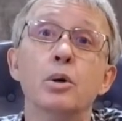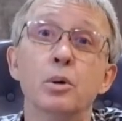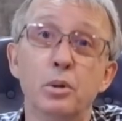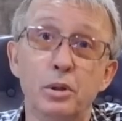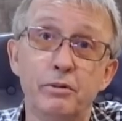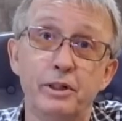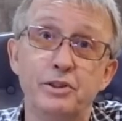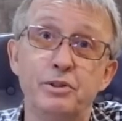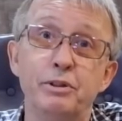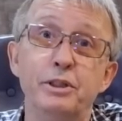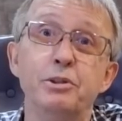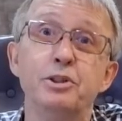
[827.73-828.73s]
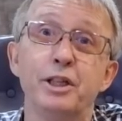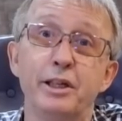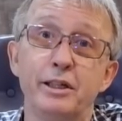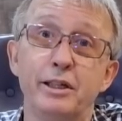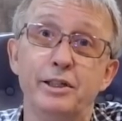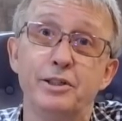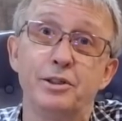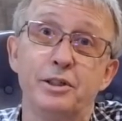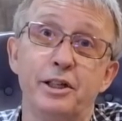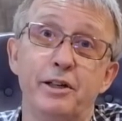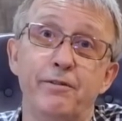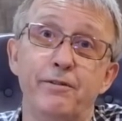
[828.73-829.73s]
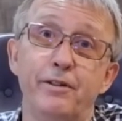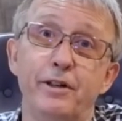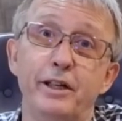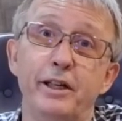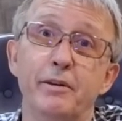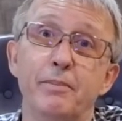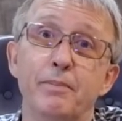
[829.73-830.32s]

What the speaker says: Always read your checklist carefully.